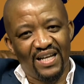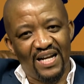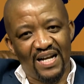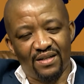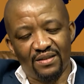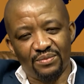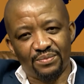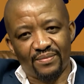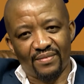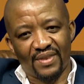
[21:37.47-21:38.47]
Now,
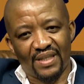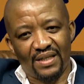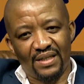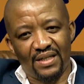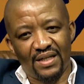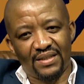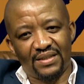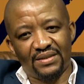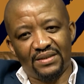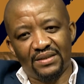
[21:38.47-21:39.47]
in
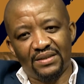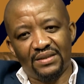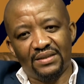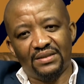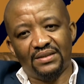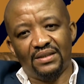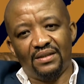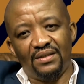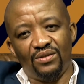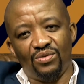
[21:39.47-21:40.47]
essence,
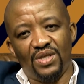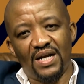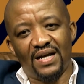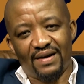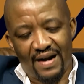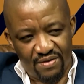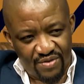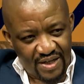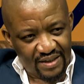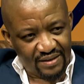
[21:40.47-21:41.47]
you then arrive
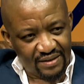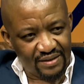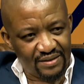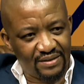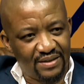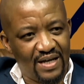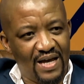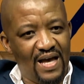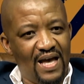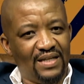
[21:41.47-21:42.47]
here,
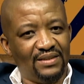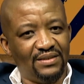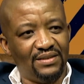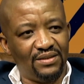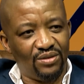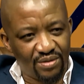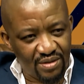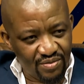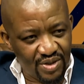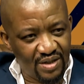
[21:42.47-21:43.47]
and you're
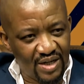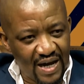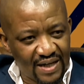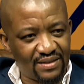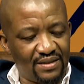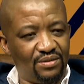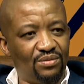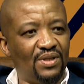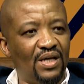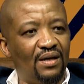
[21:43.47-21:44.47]
given access
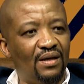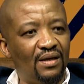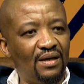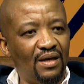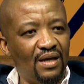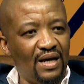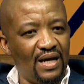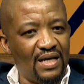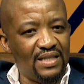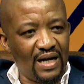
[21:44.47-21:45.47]
to the
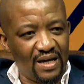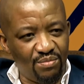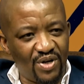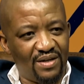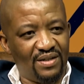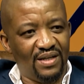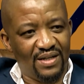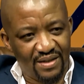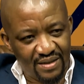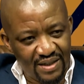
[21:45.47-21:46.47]
library
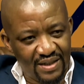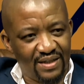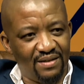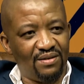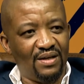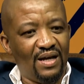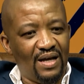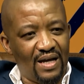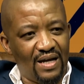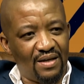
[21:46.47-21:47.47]
and
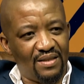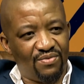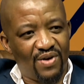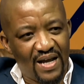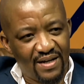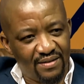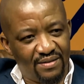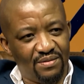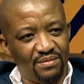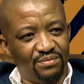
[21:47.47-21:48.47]
the filing
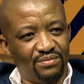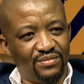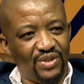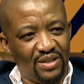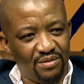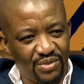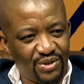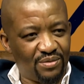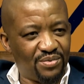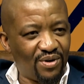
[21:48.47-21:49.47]
room in
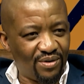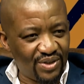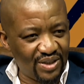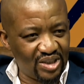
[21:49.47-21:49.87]
Bishop's Court.